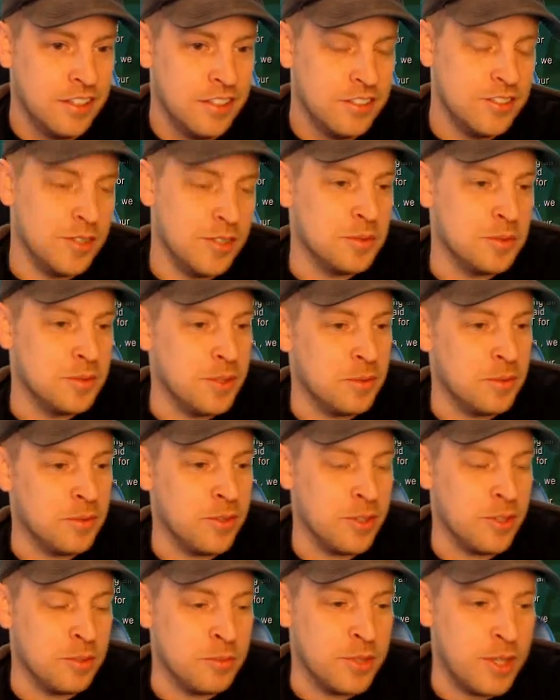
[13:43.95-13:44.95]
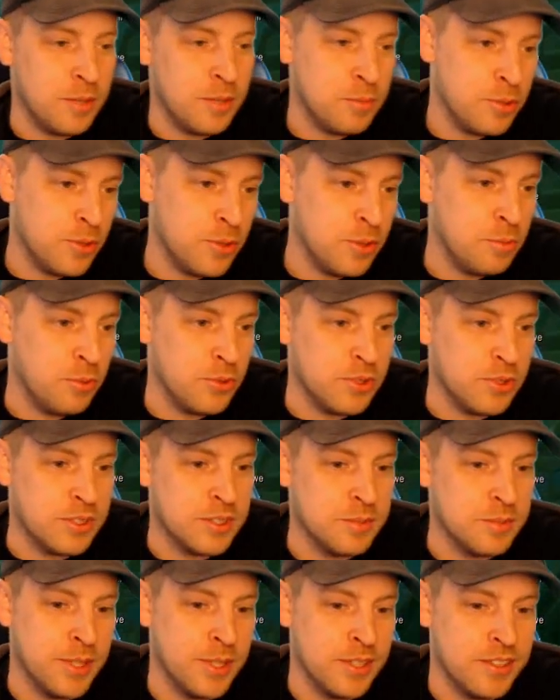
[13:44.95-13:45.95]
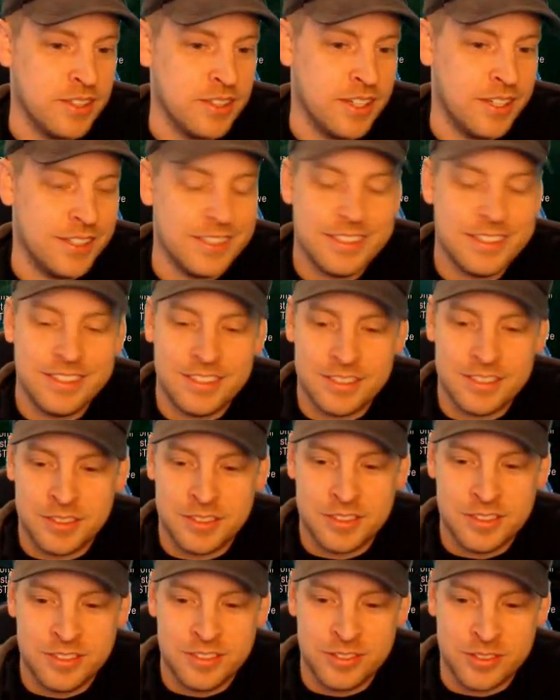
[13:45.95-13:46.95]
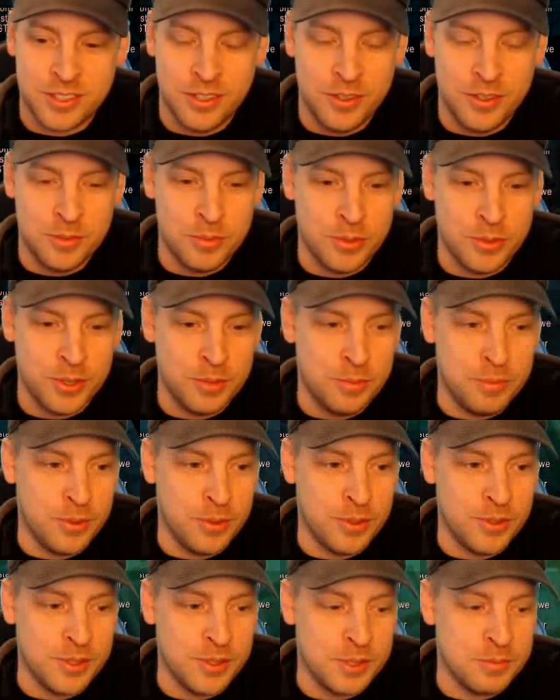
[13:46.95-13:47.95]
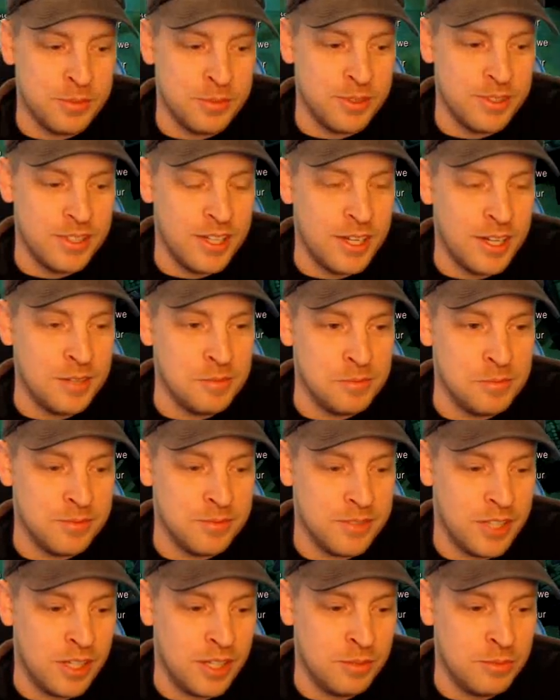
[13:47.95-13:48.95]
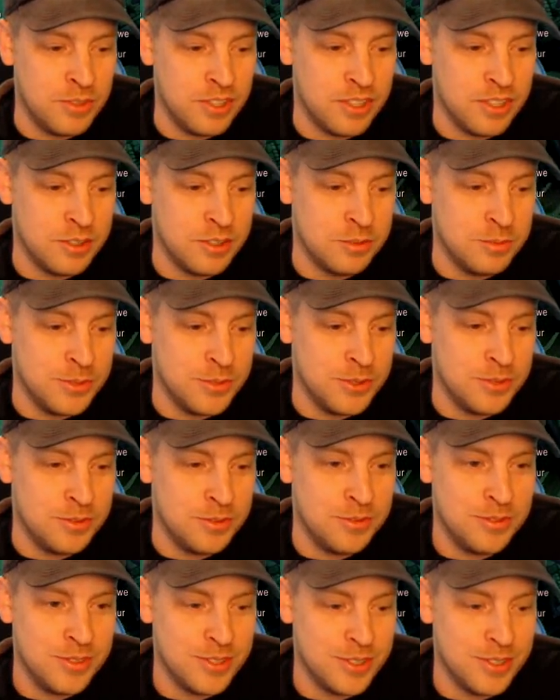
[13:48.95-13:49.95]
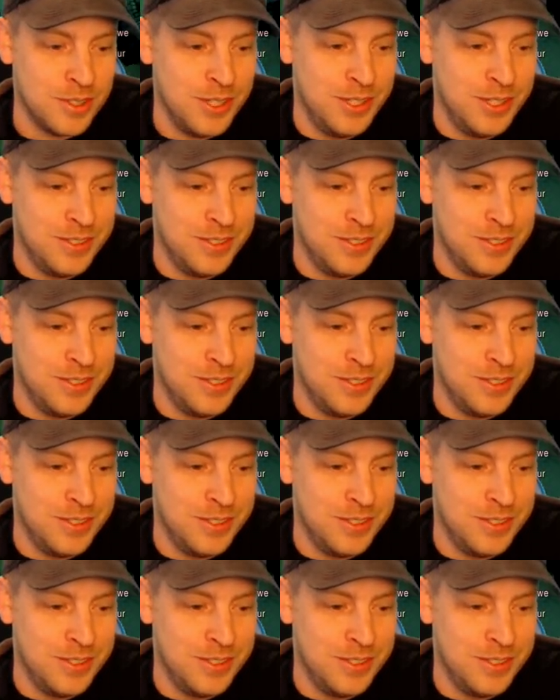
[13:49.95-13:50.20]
Jumps me up quite a bit. I'm pretty pleased about that. It was going pretty poorly, but now I'm in a good mood. So,